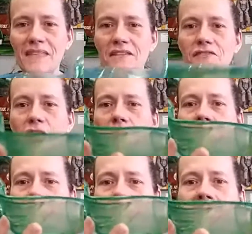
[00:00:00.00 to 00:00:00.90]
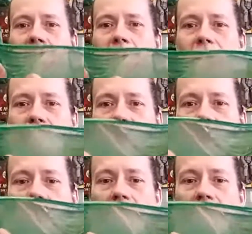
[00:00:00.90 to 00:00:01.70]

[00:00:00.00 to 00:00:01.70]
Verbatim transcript: So anyway, so this